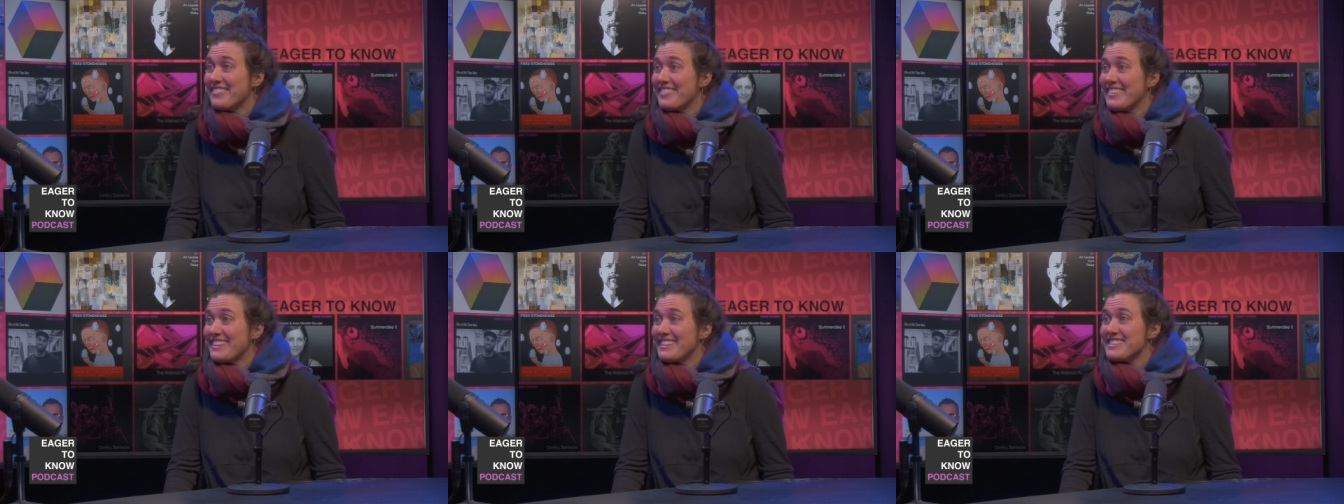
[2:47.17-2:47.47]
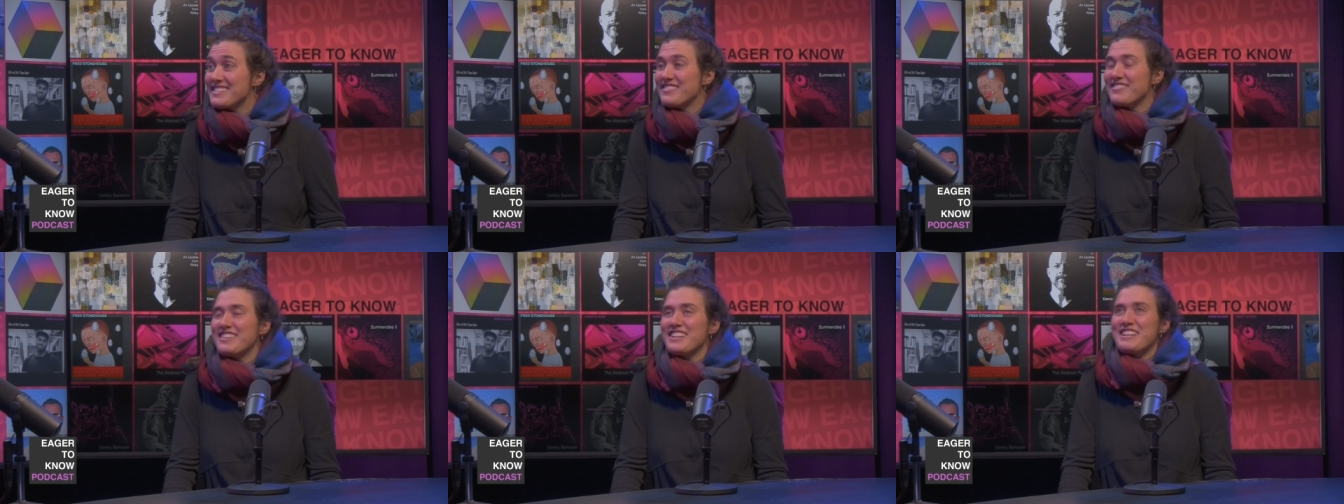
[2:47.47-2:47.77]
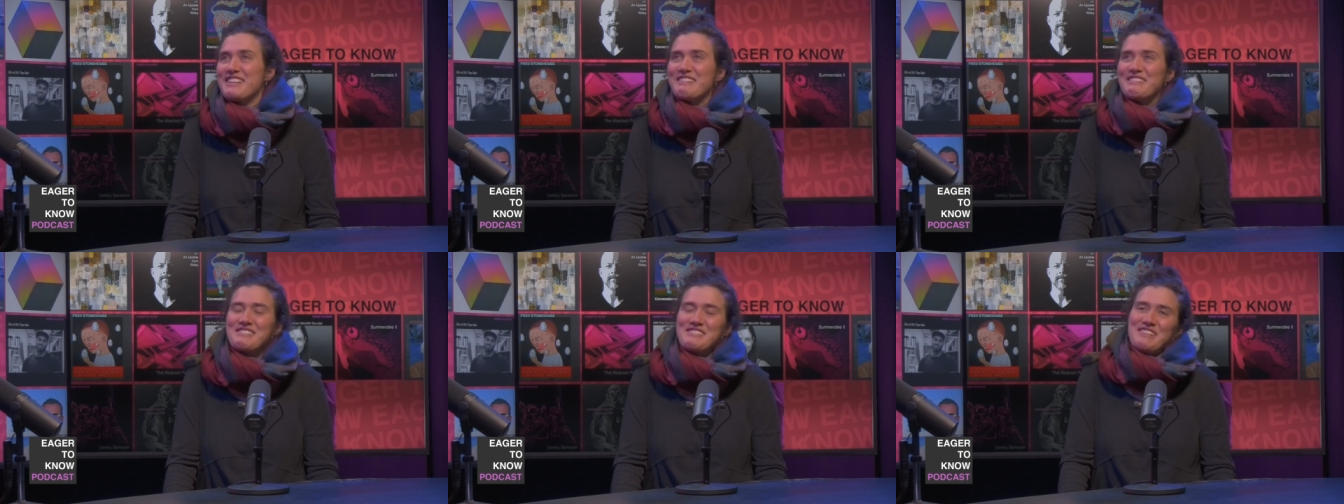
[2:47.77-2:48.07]
There's
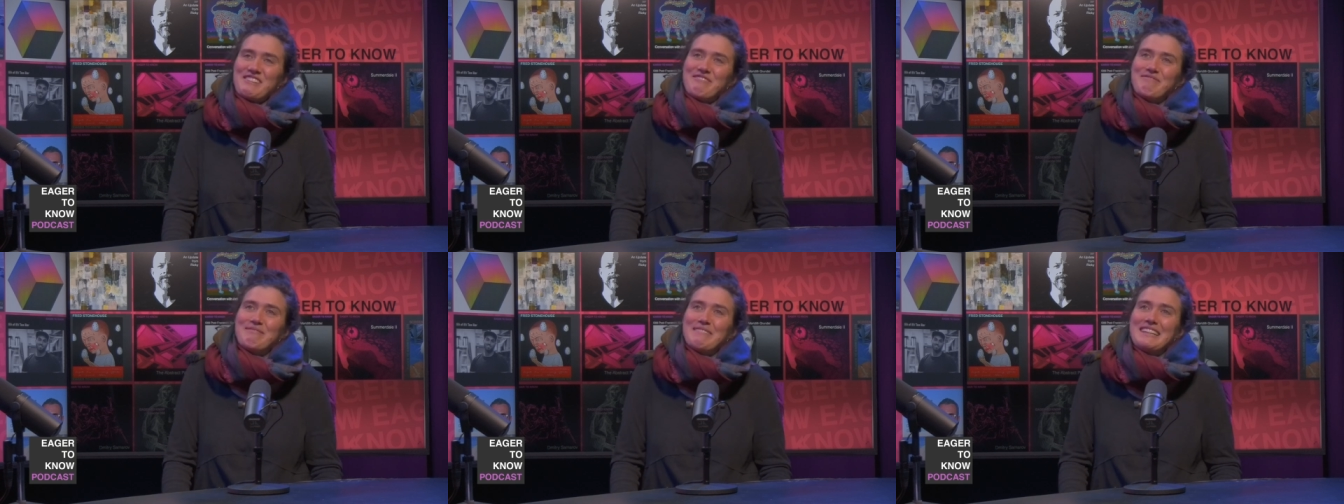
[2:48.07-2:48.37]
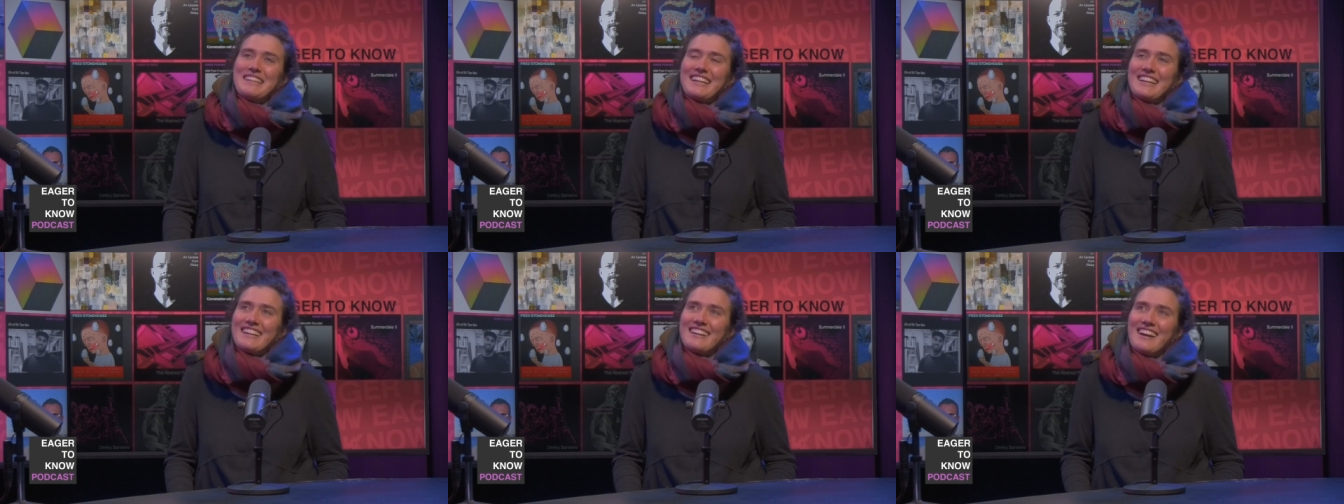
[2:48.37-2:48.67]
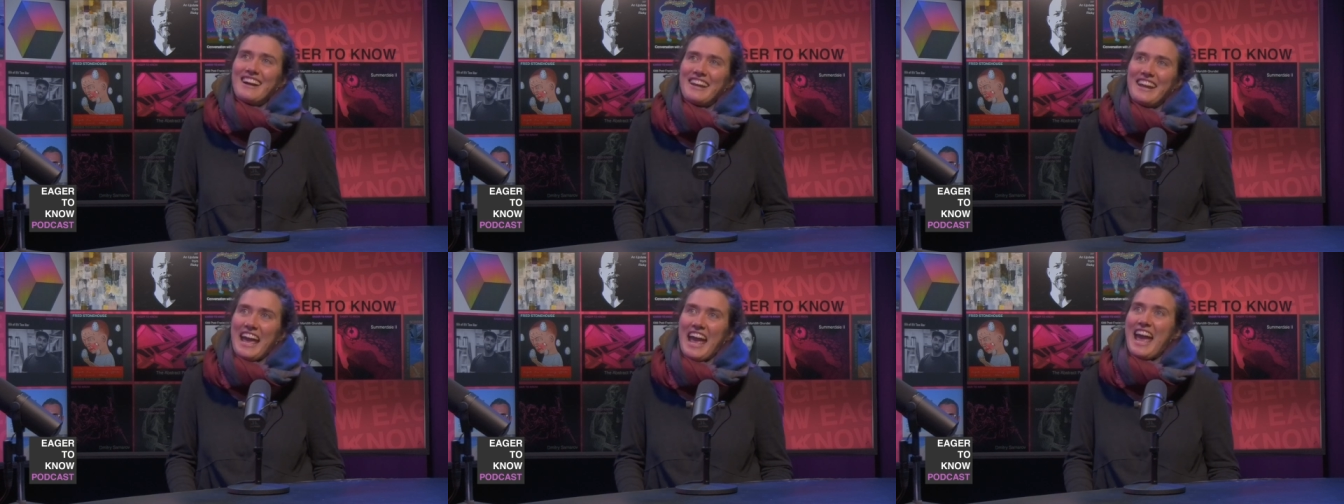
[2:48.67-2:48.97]
videos of me like
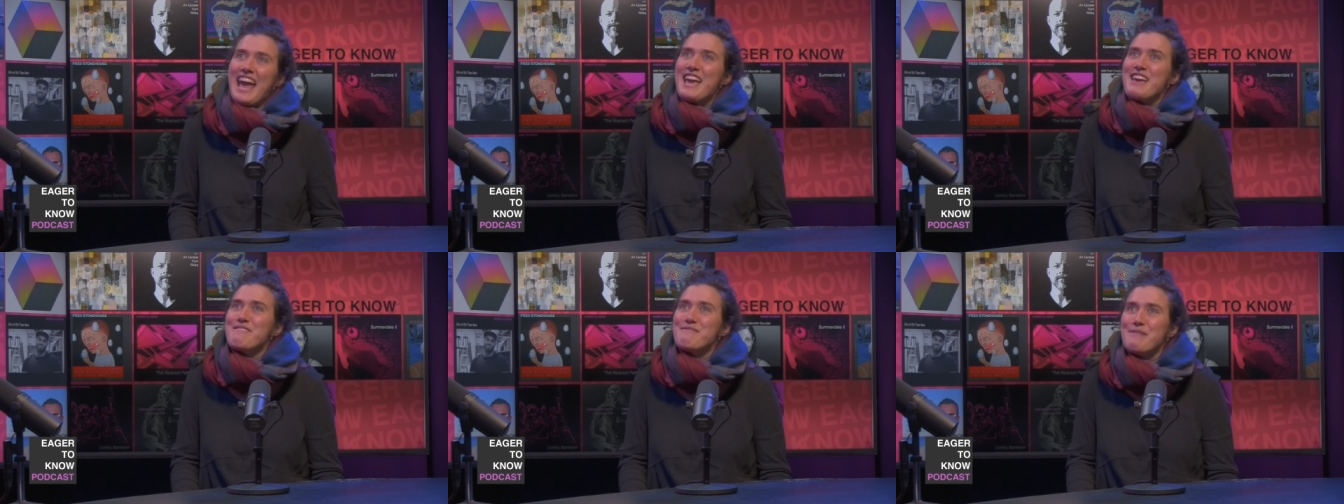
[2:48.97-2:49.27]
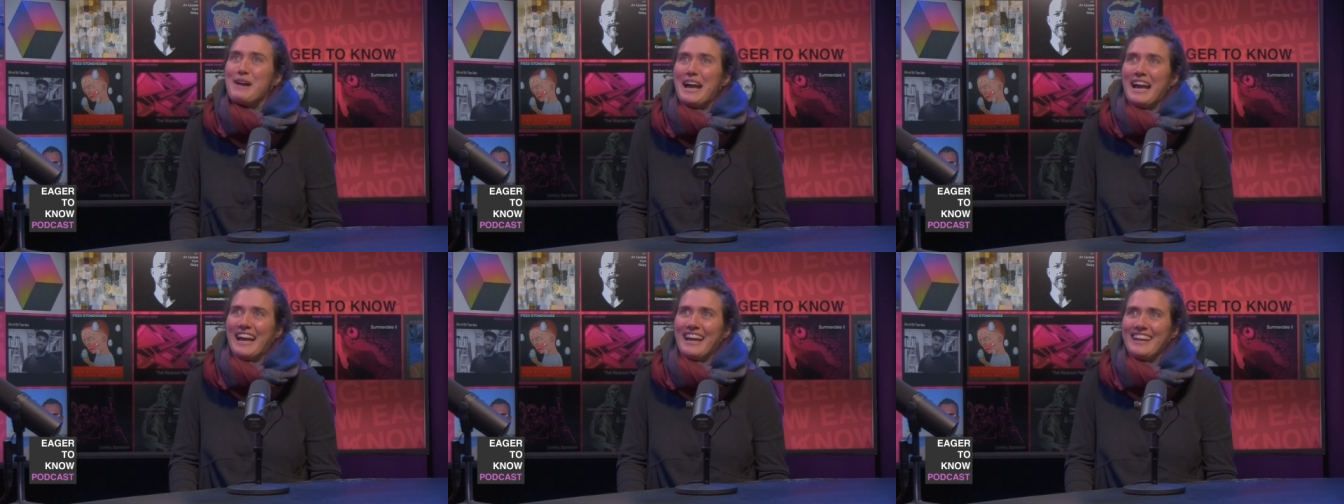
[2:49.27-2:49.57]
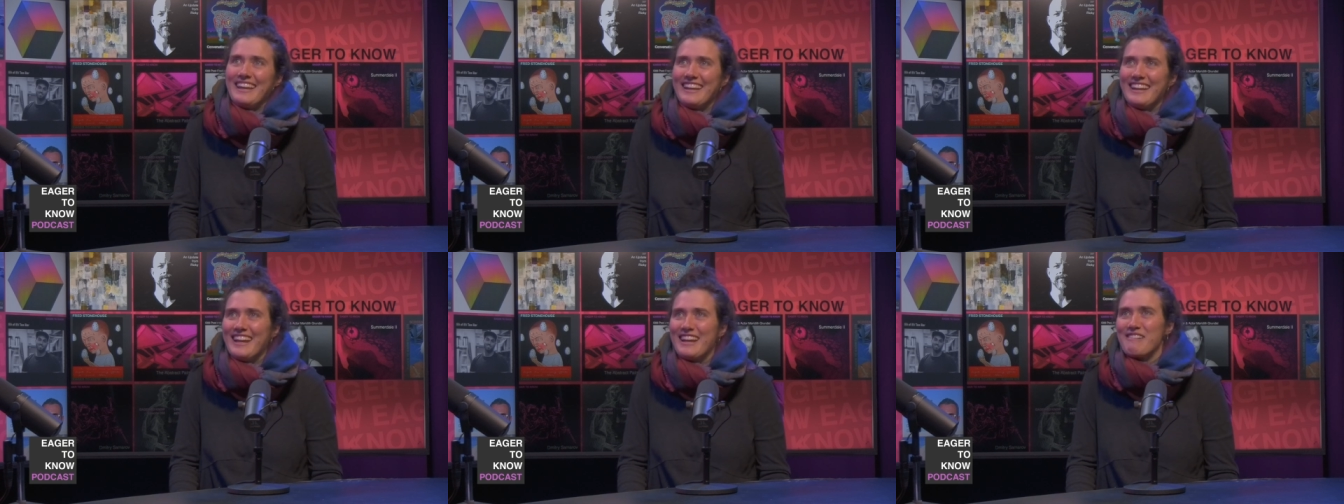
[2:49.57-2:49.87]
on a hay wagon.